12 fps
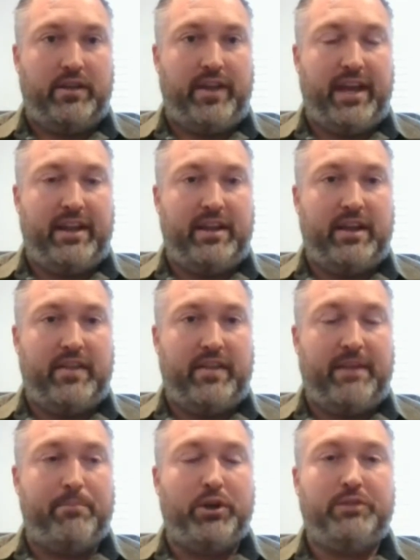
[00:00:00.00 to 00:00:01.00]
that
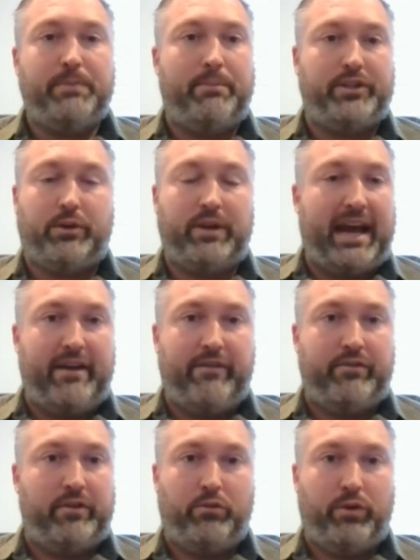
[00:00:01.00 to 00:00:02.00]
that most people don't
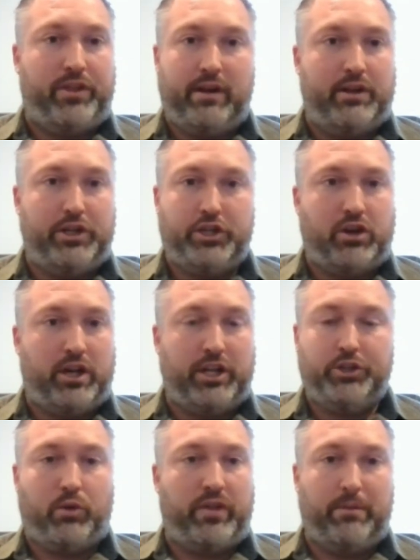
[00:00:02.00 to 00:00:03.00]
have with their
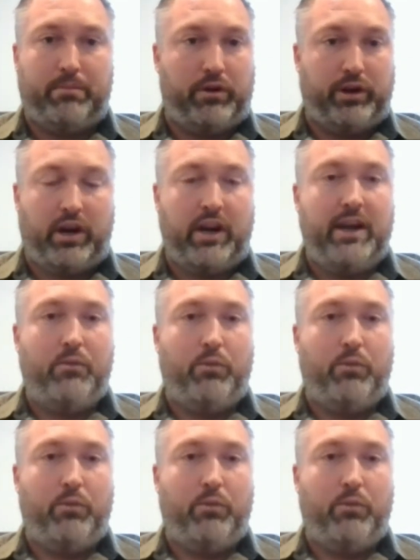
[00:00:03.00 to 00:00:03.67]
insurance or their broker.